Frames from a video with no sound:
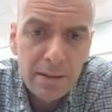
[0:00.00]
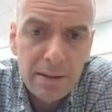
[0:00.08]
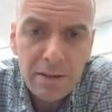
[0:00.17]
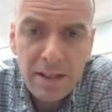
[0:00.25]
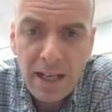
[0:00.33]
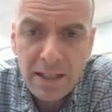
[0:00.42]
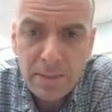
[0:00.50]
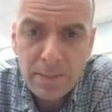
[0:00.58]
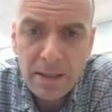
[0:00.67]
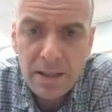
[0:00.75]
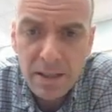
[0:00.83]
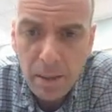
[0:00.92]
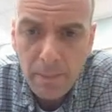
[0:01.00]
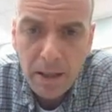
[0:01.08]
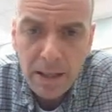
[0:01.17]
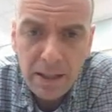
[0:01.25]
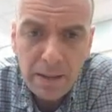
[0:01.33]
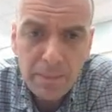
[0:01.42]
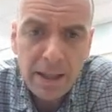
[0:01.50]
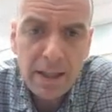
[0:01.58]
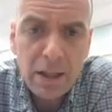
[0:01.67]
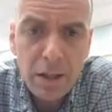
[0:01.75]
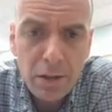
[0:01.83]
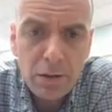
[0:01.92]
there's got to be somebody to make
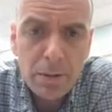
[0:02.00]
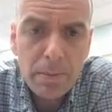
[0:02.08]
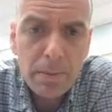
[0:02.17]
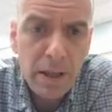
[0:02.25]
a huge